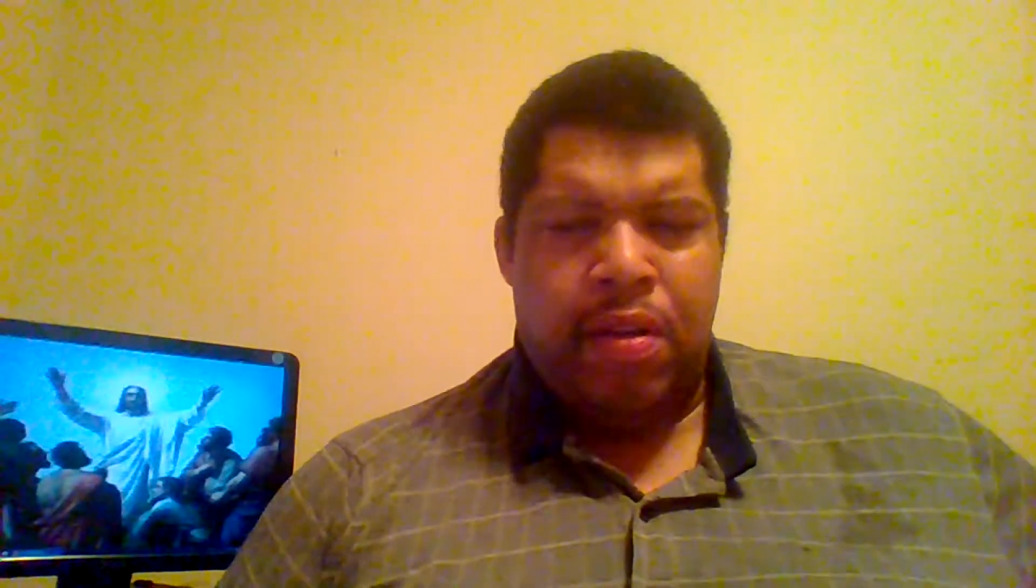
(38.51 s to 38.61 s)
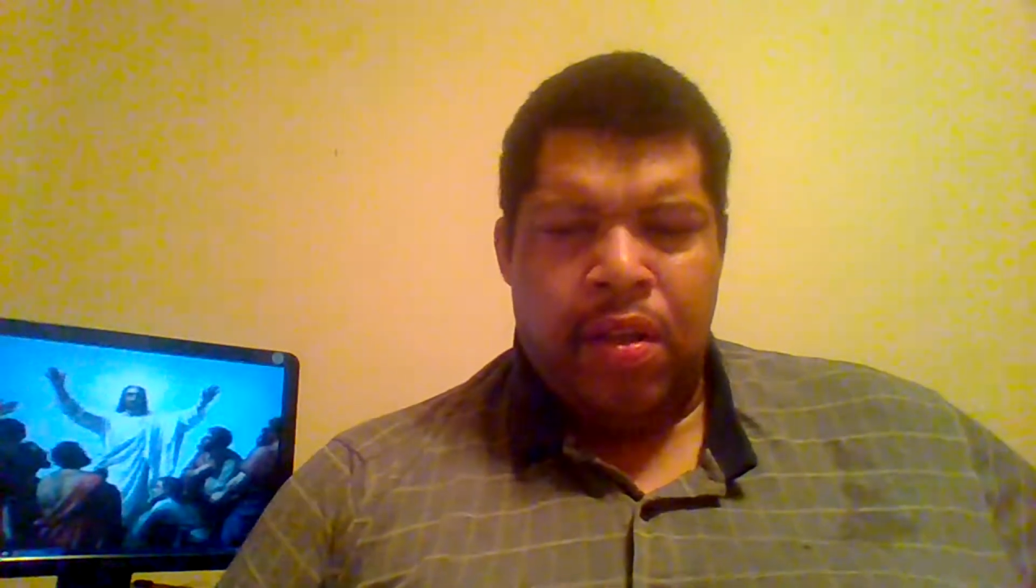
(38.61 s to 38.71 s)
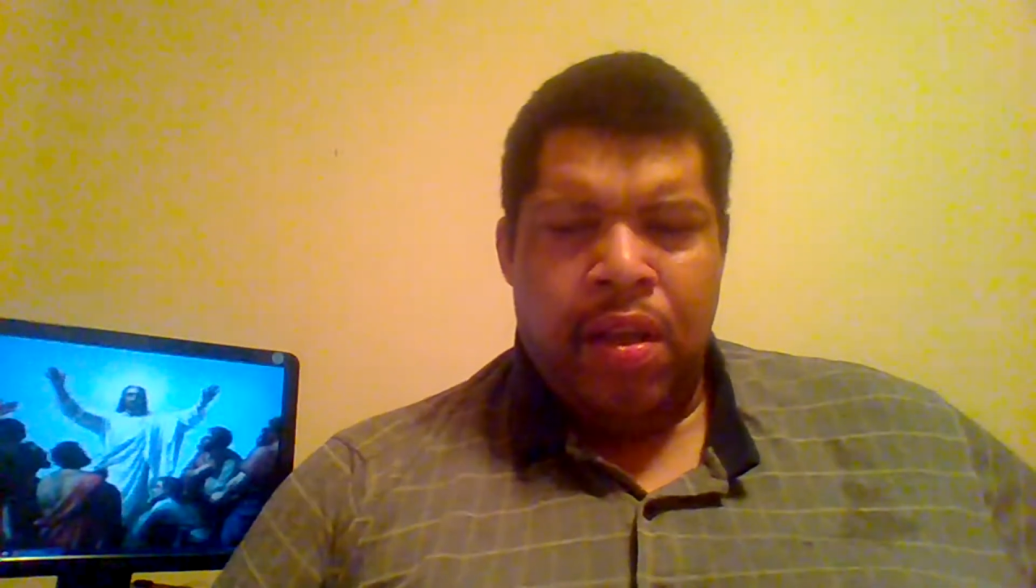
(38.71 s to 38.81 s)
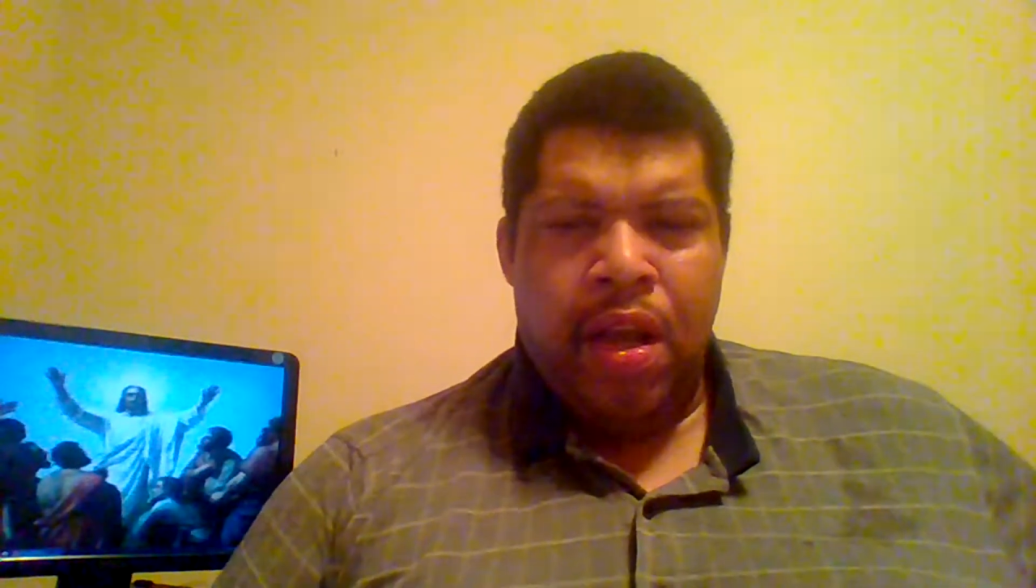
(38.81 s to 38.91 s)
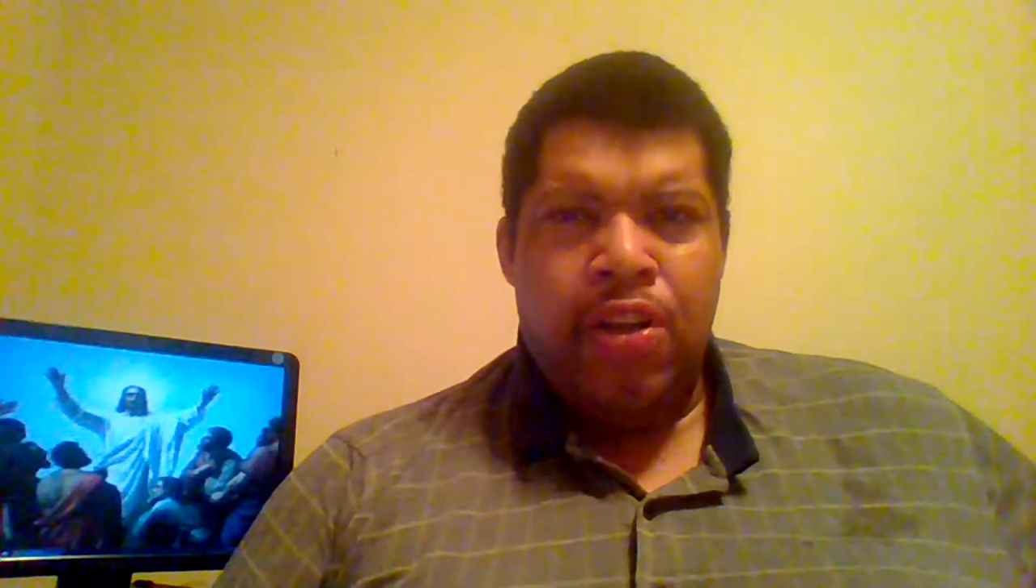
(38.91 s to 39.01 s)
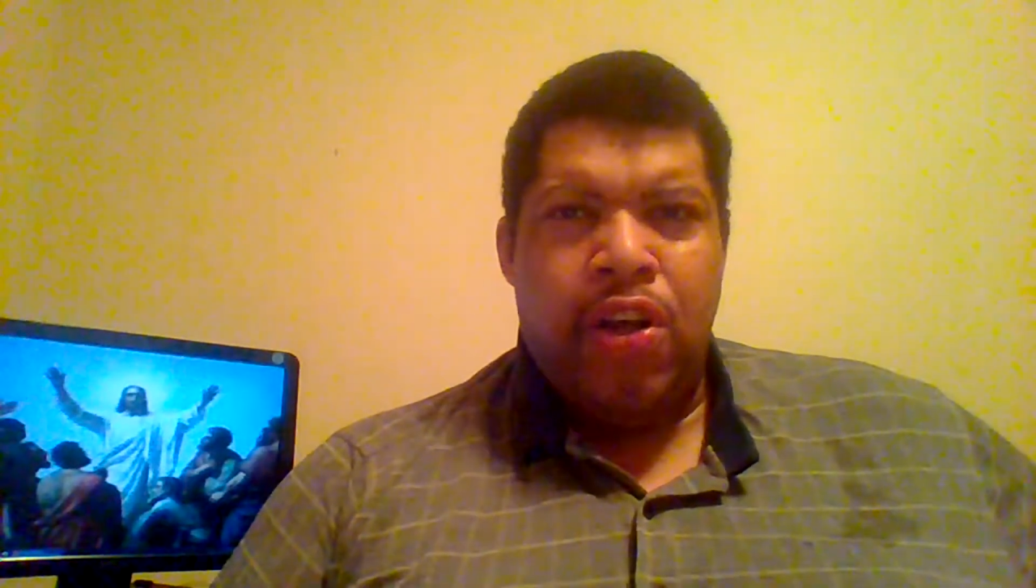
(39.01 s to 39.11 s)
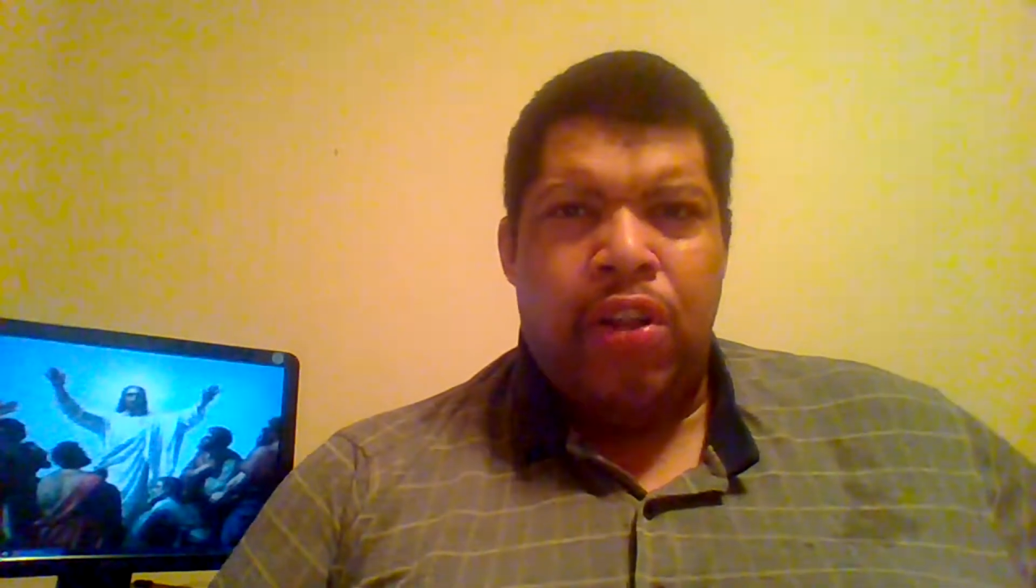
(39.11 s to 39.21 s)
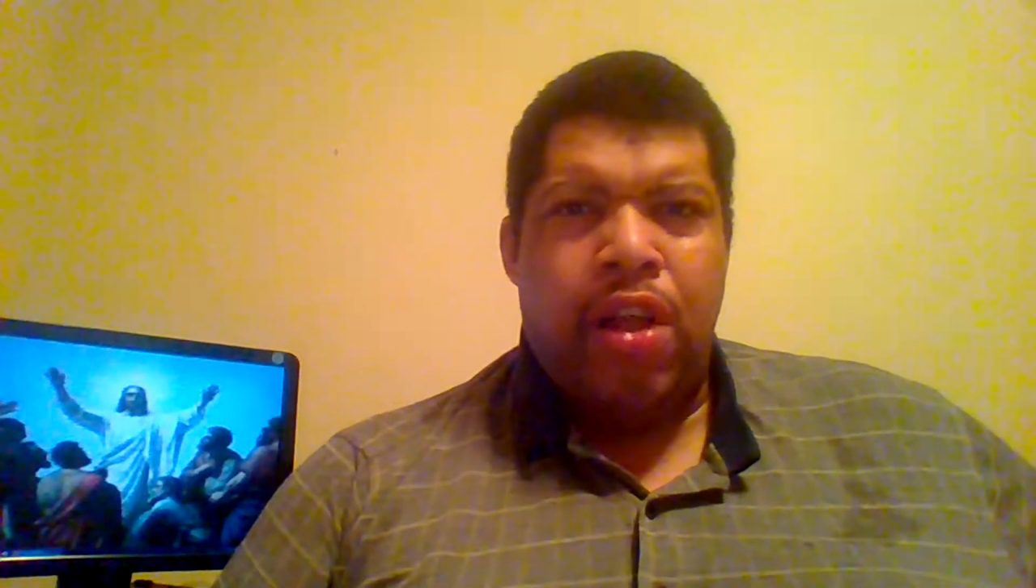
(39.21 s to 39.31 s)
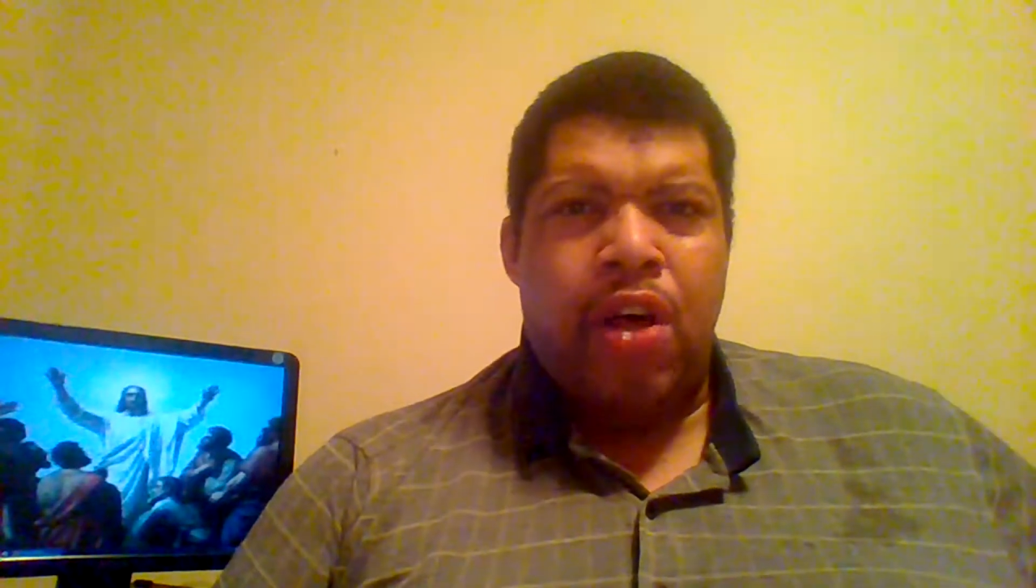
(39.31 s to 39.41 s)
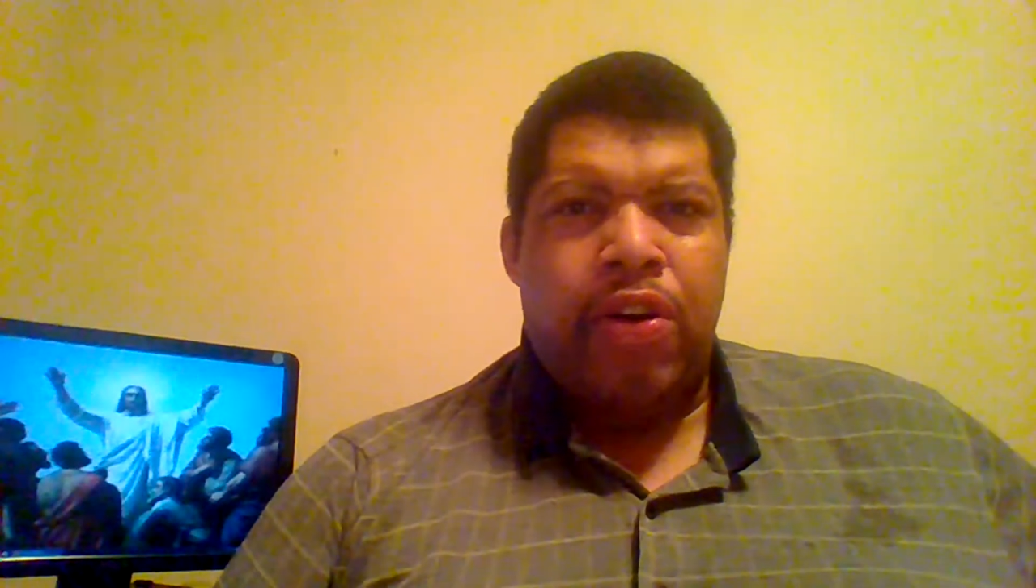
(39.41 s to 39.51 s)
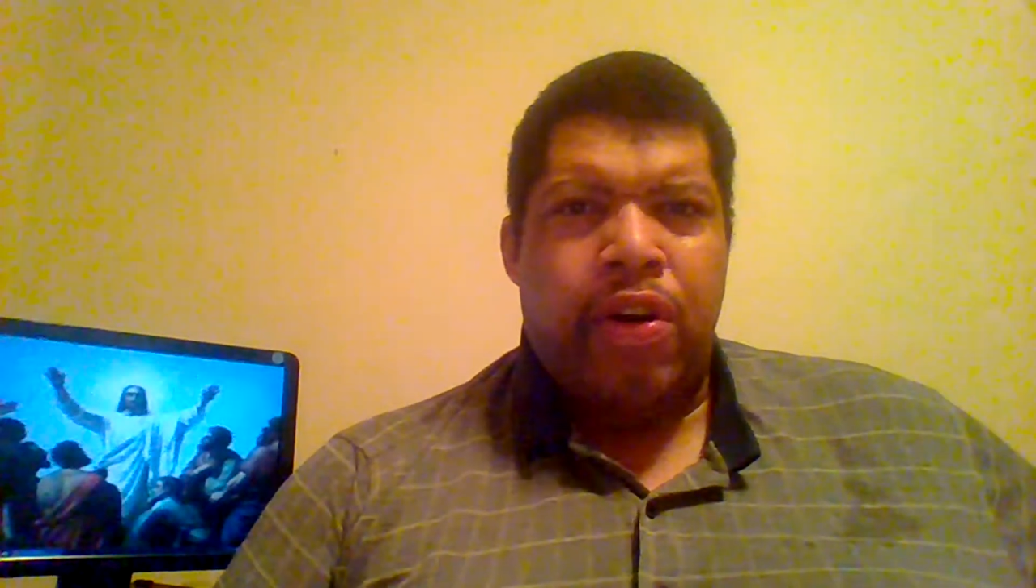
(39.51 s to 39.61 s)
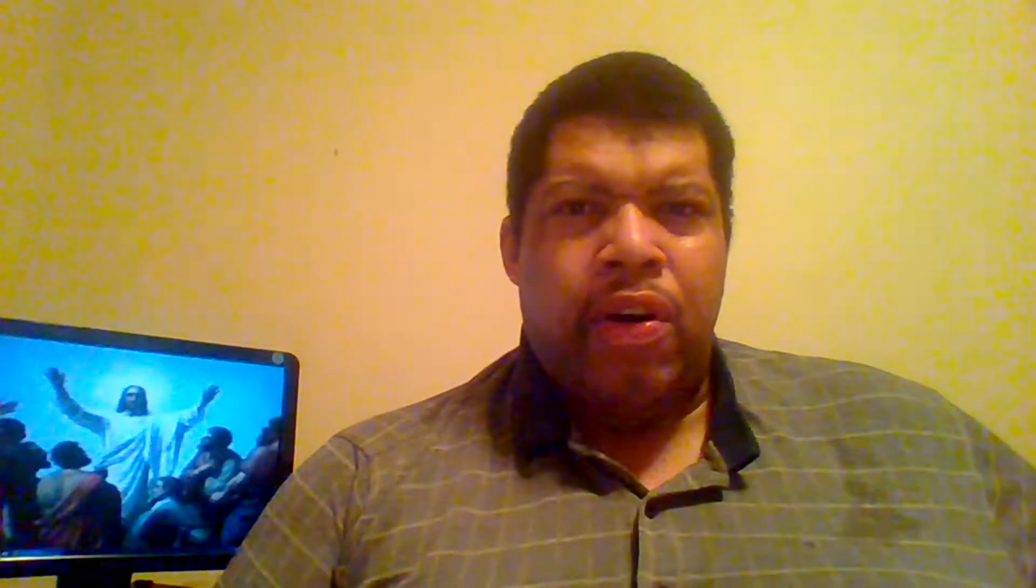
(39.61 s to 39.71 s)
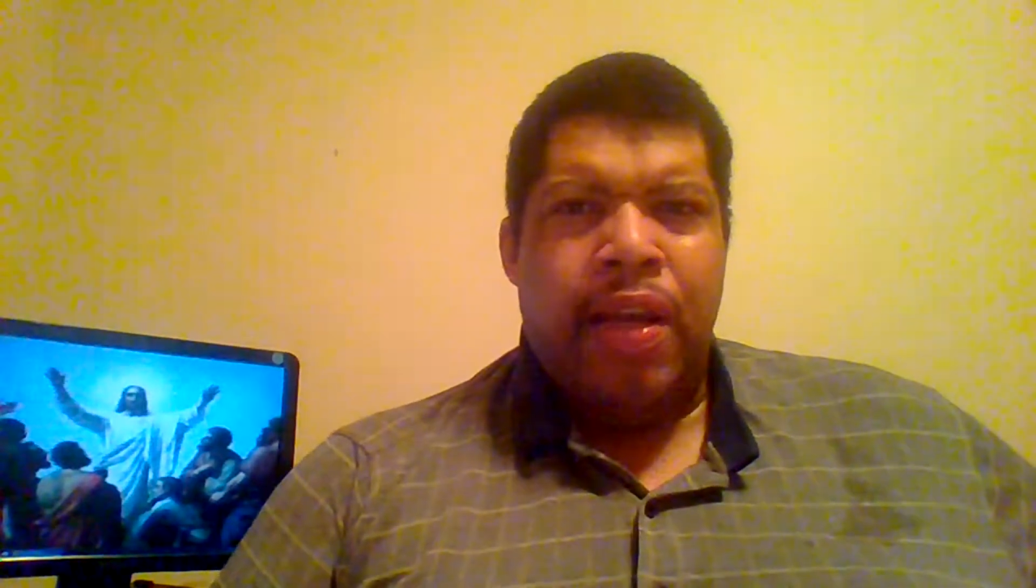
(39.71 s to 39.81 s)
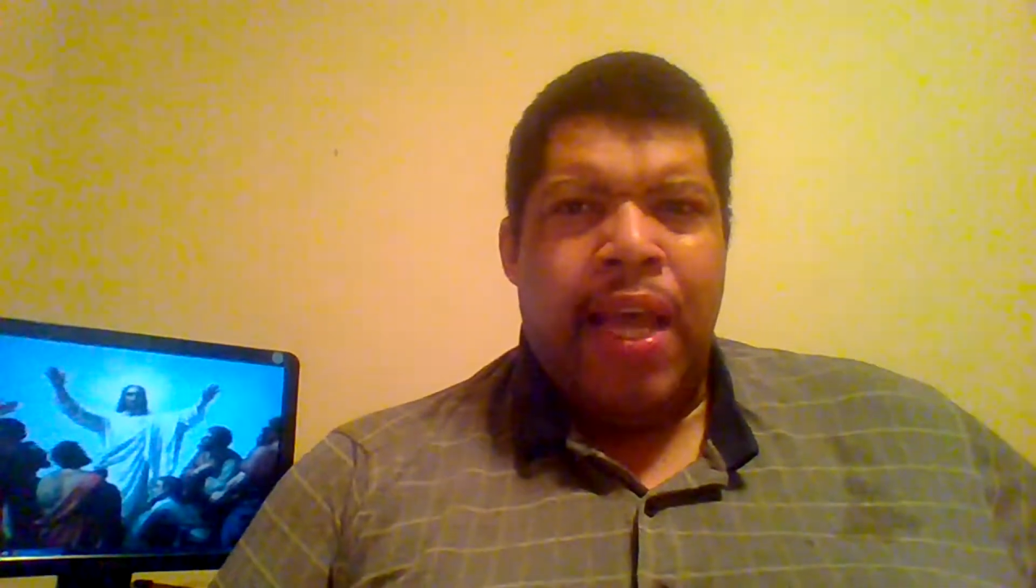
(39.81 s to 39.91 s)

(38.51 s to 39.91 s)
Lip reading: No longer